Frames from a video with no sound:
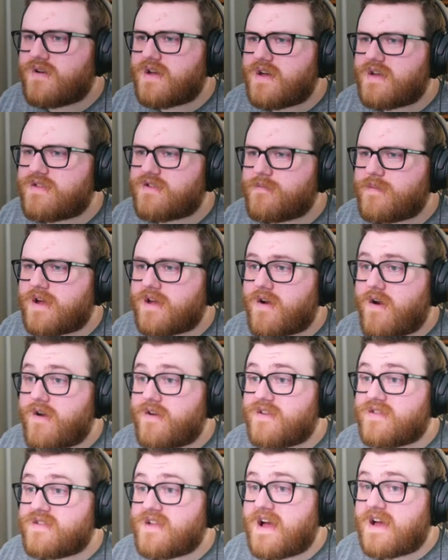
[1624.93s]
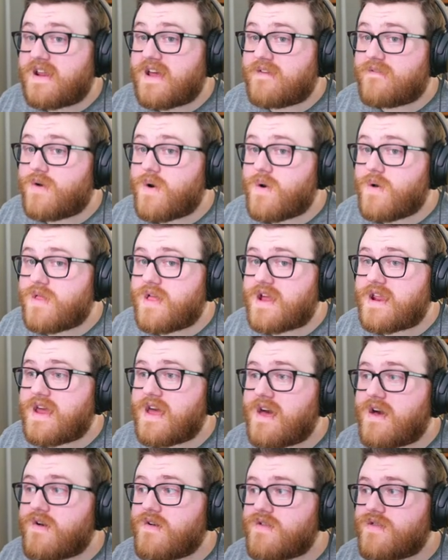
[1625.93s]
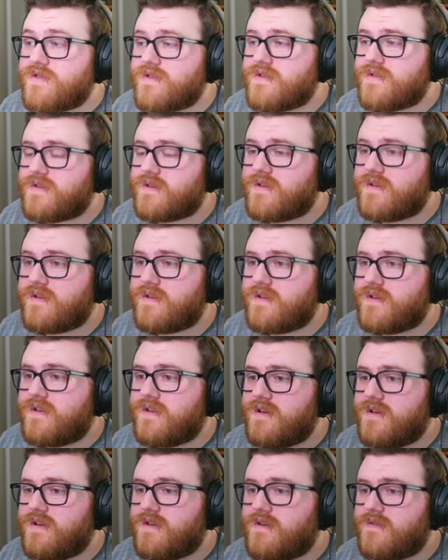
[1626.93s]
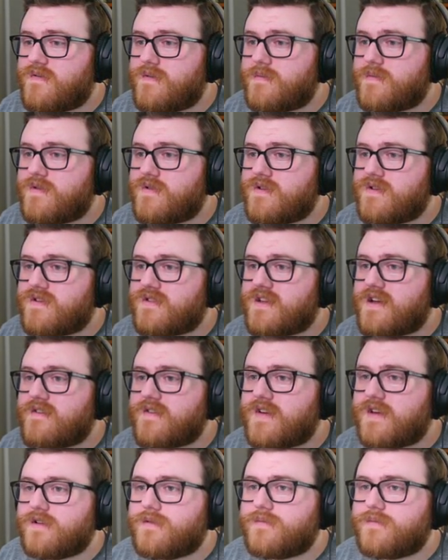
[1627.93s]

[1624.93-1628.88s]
so my car does not have a whole lot of health from the looks of it.